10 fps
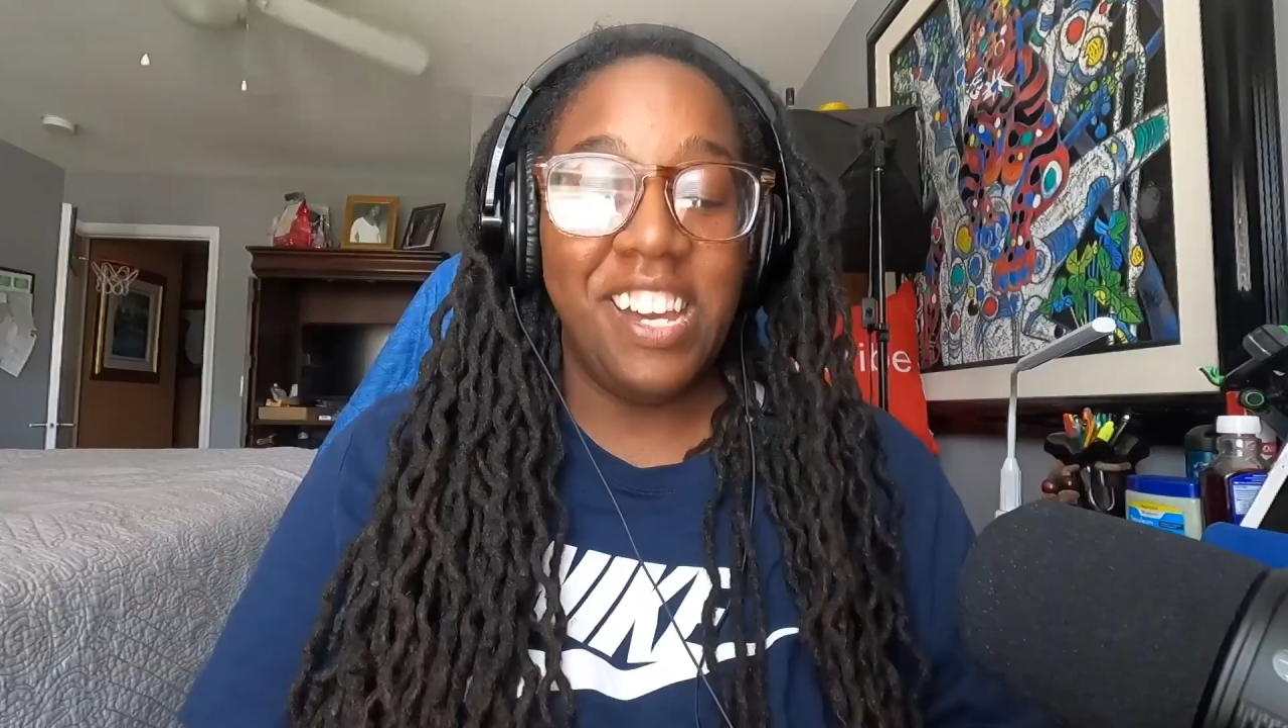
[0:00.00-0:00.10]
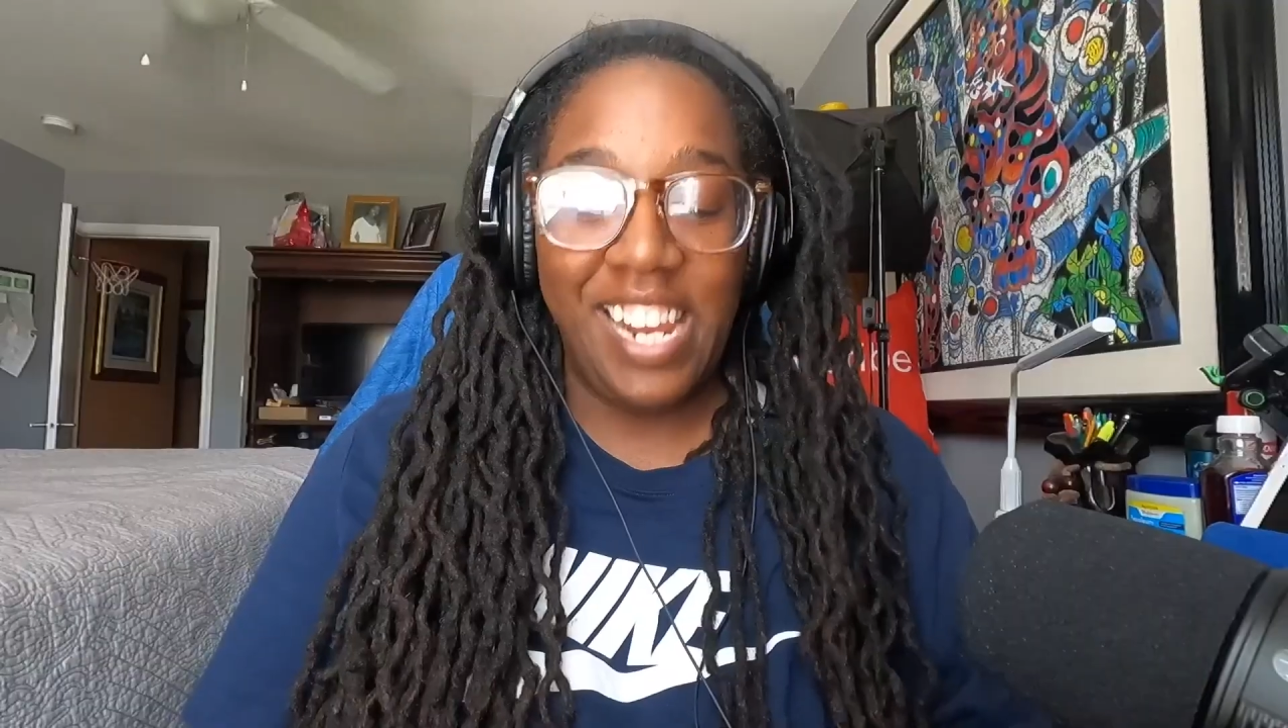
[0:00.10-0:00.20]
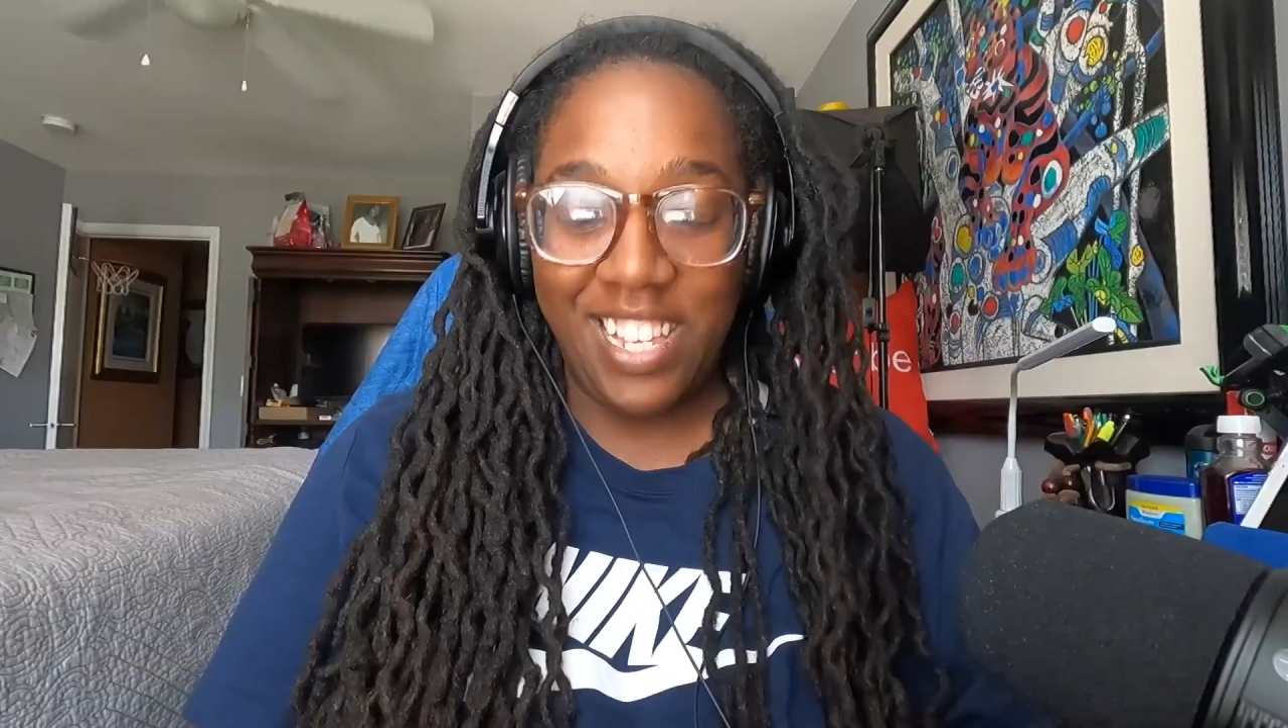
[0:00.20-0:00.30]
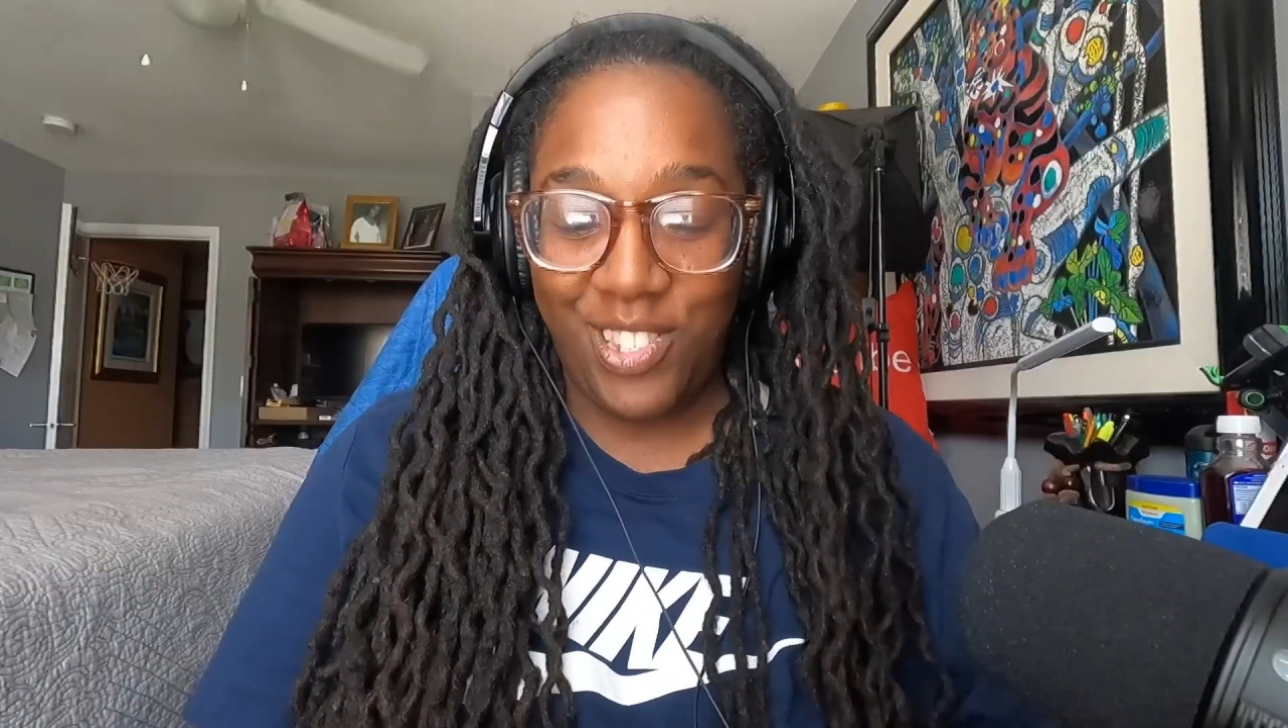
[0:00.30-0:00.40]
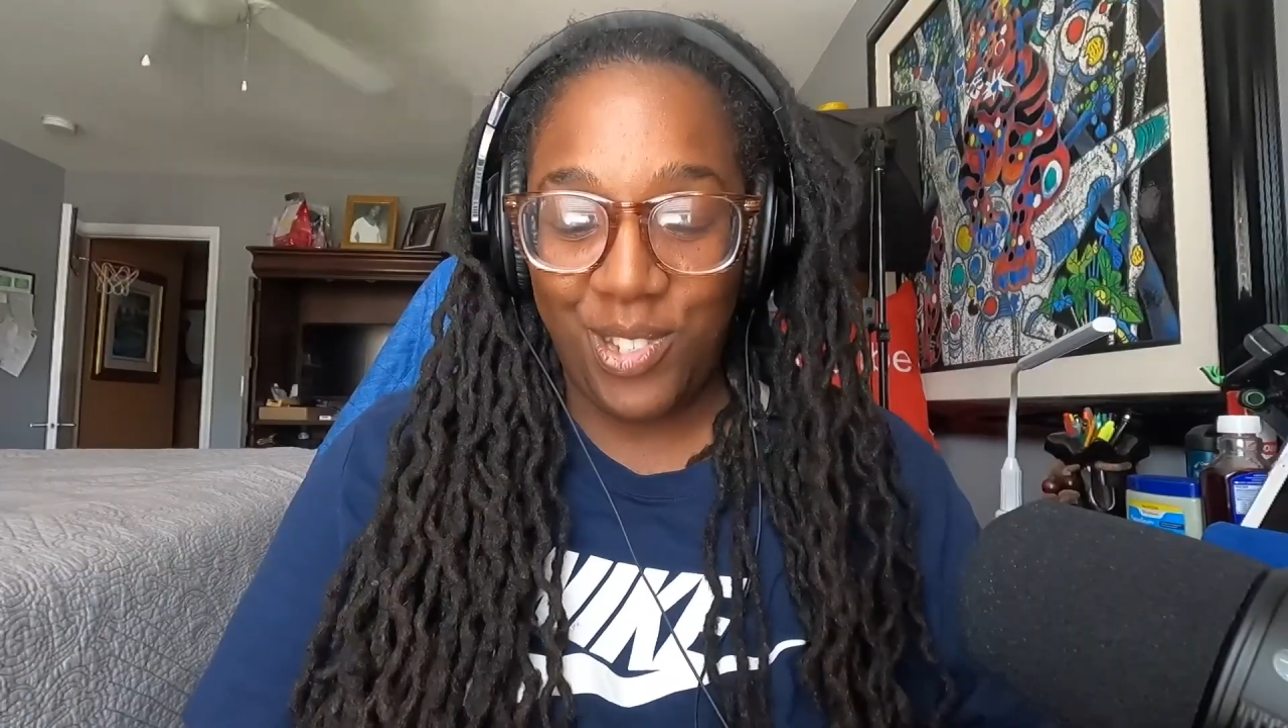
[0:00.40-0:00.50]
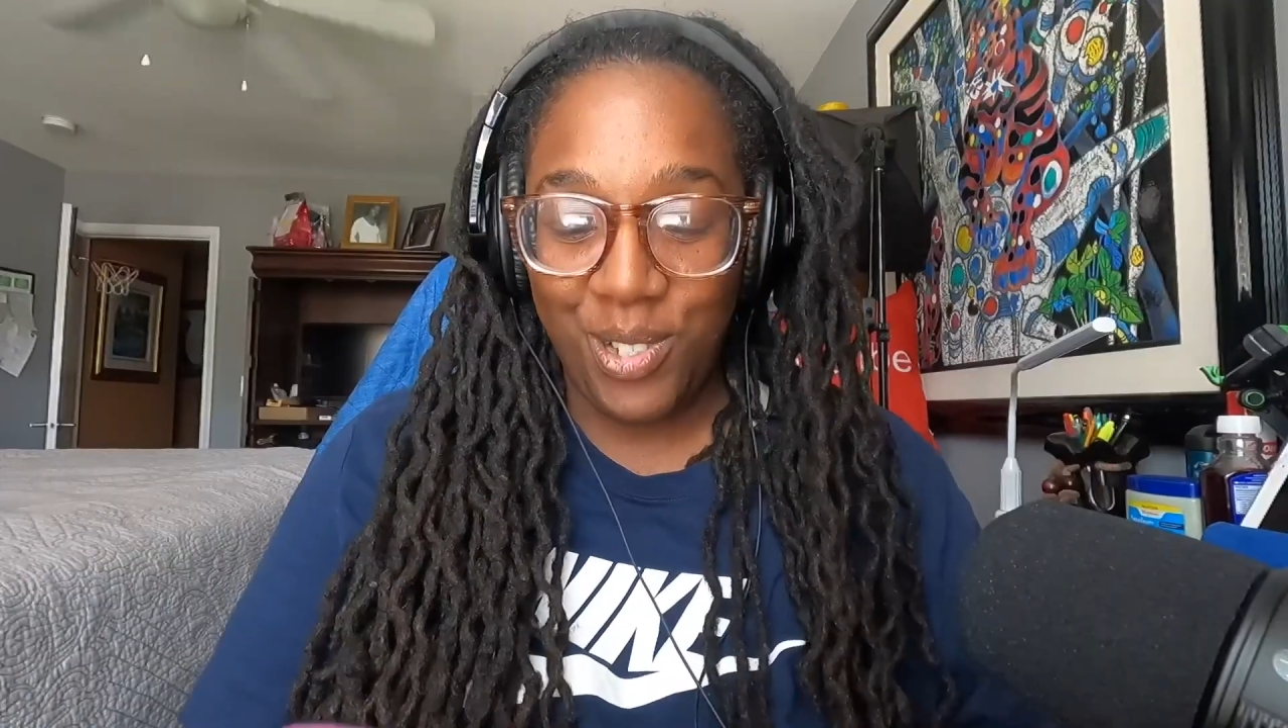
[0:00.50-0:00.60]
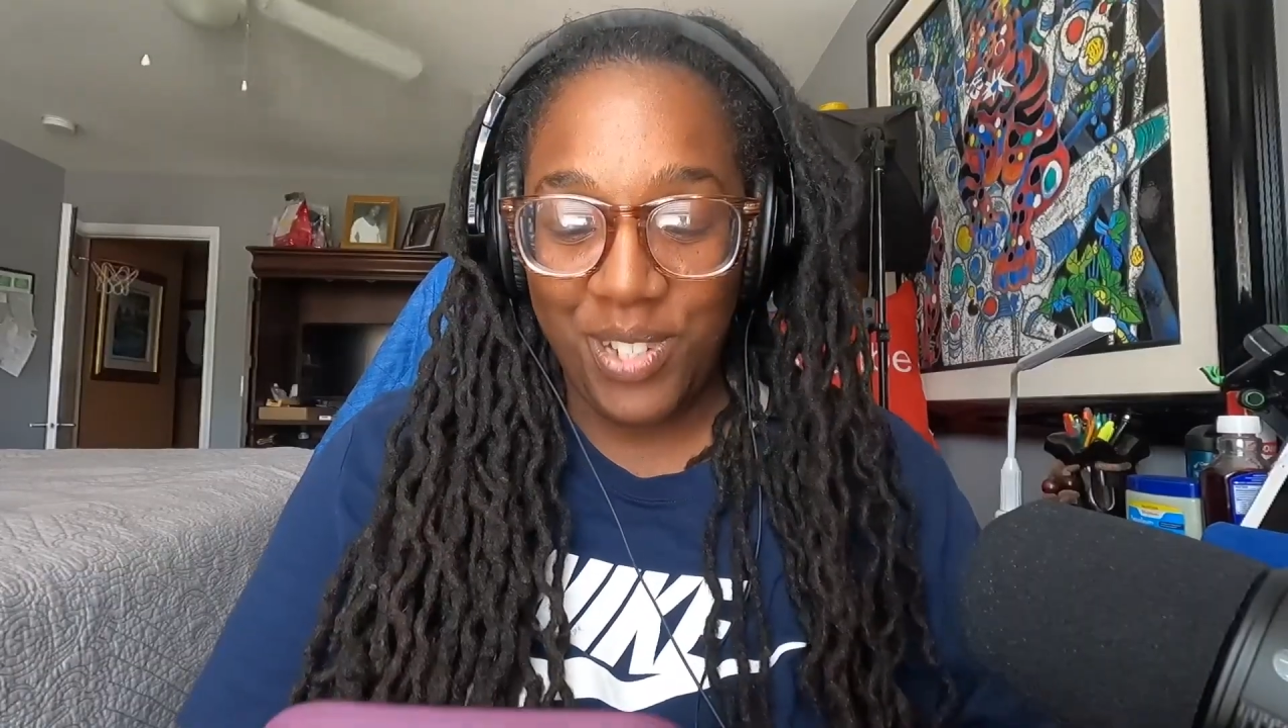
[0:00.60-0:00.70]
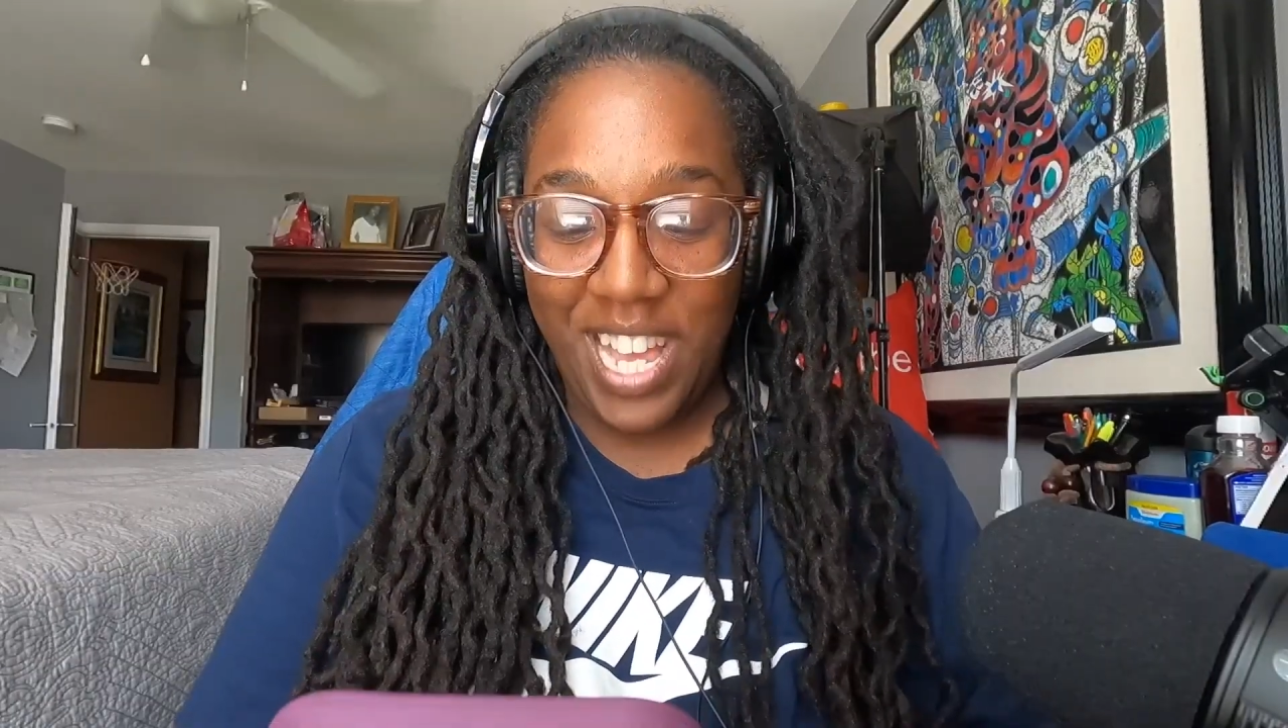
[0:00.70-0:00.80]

Oh, that's true.